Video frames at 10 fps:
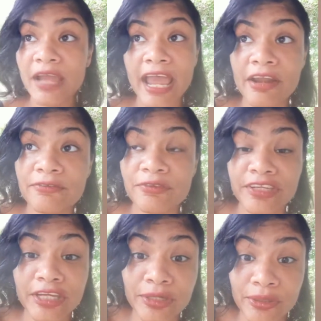had for
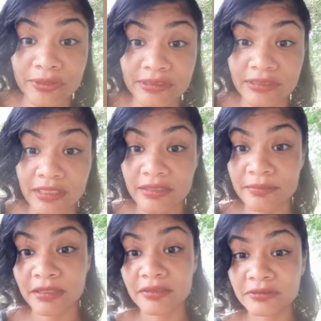years, and you
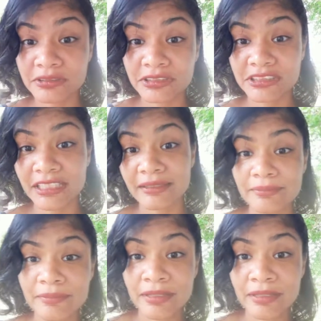be like, oh shit,